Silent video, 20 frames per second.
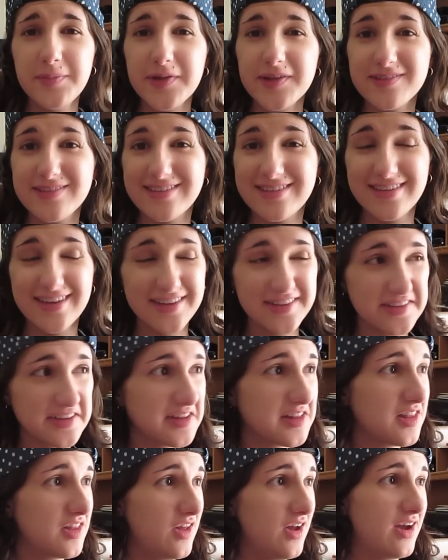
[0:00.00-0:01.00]
about six
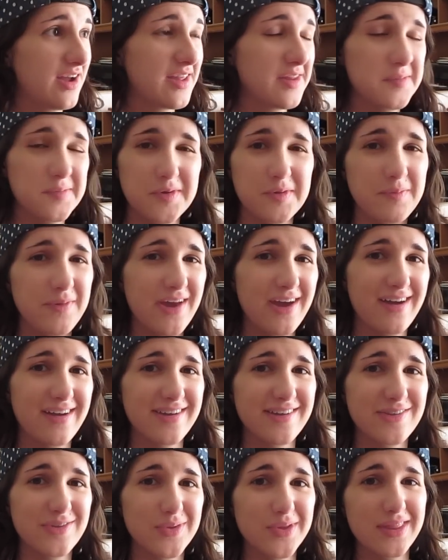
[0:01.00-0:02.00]
o'clock, and I'm going to be
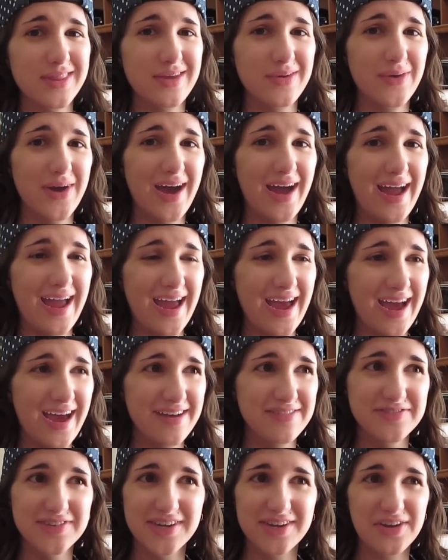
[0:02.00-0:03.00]
honest with you, I
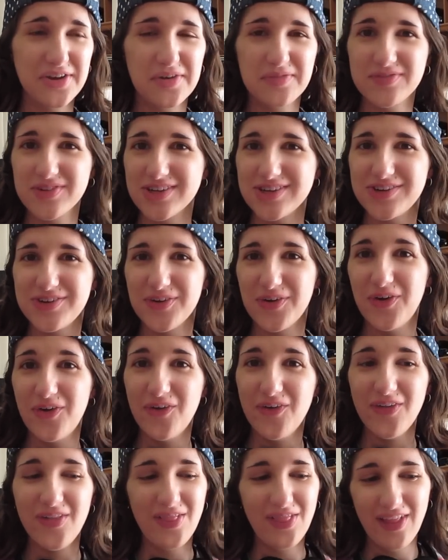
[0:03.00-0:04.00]
haven't accomplished a
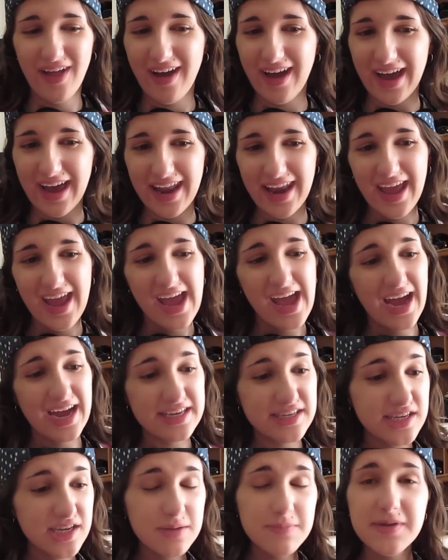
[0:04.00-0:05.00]
whole lot. I
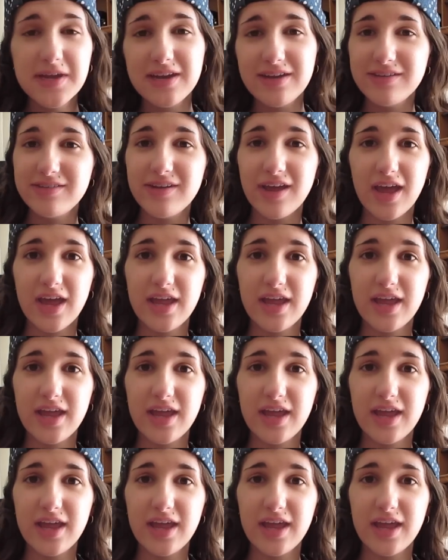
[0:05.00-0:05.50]
did manage to